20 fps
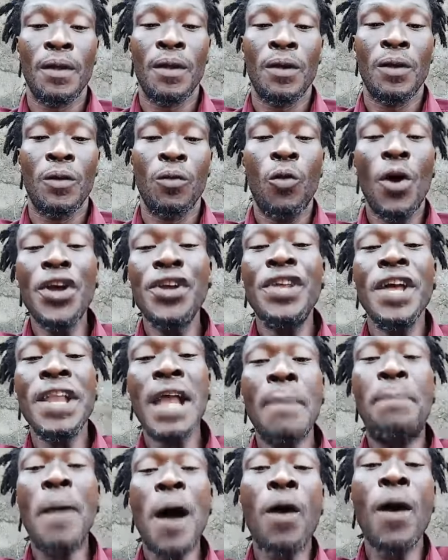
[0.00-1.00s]
Where you
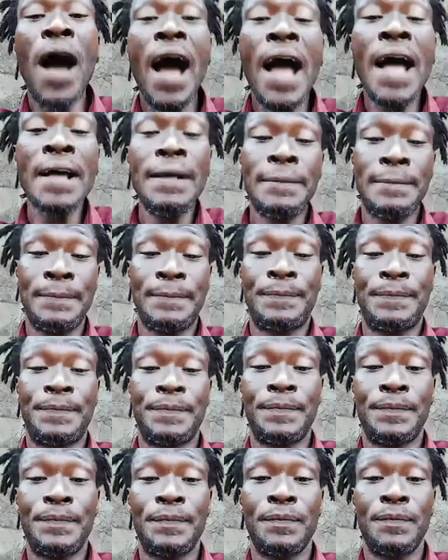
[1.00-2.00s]
didn't power,
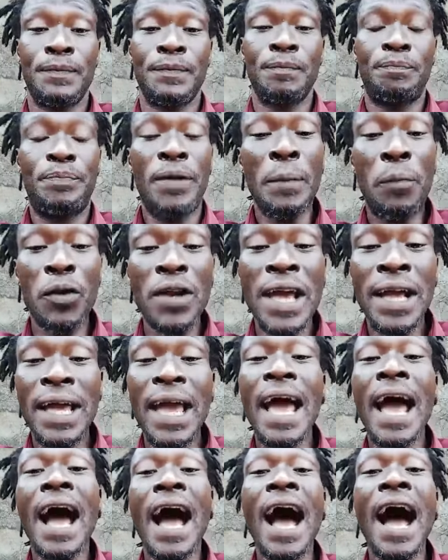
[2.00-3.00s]
people then
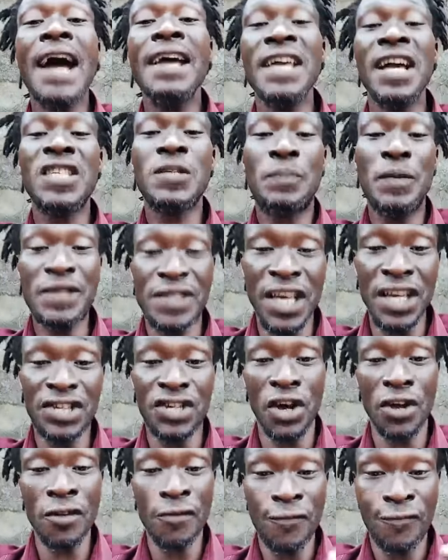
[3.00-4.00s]
get high
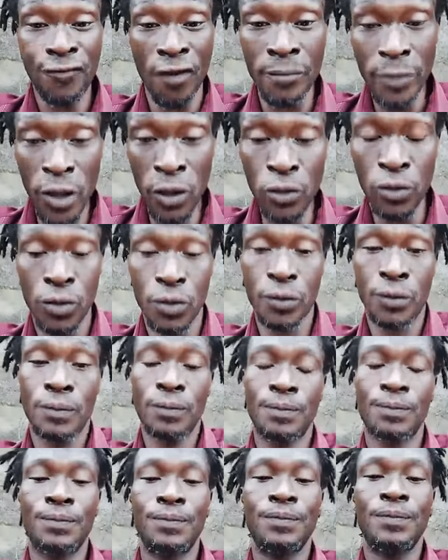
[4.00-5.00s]
expectation from you.
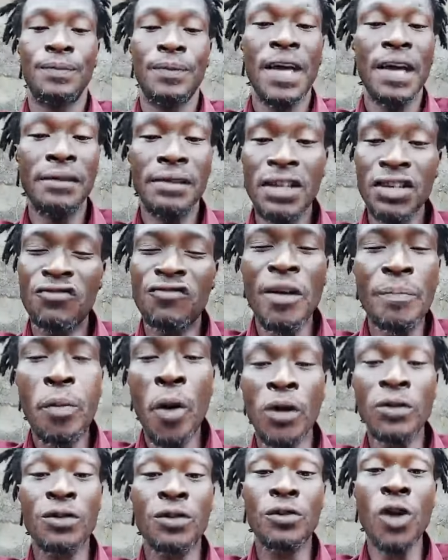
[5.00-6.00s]
And this
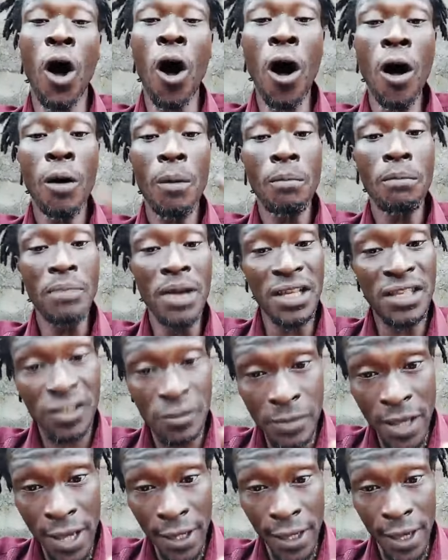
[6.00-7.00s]
report door meets
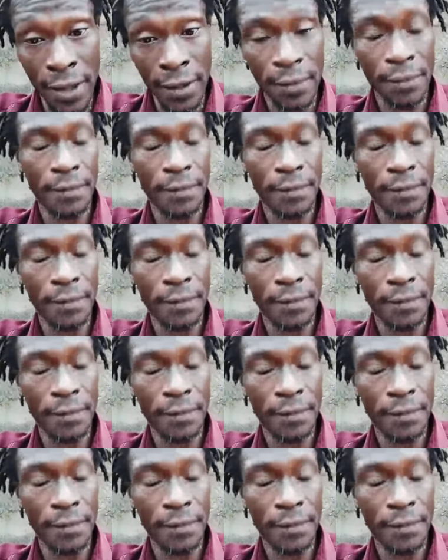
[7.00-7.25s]
me again.